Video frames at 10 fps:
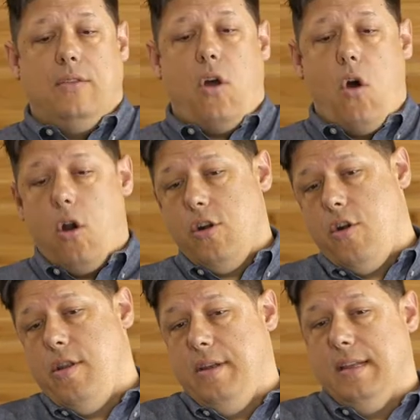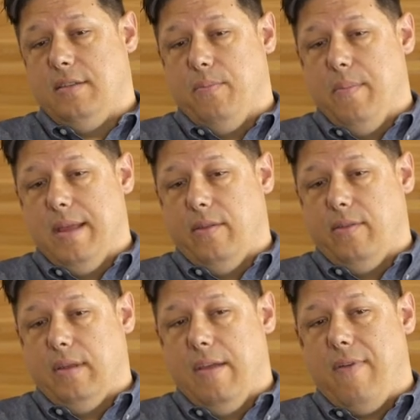it's harder to dismiss.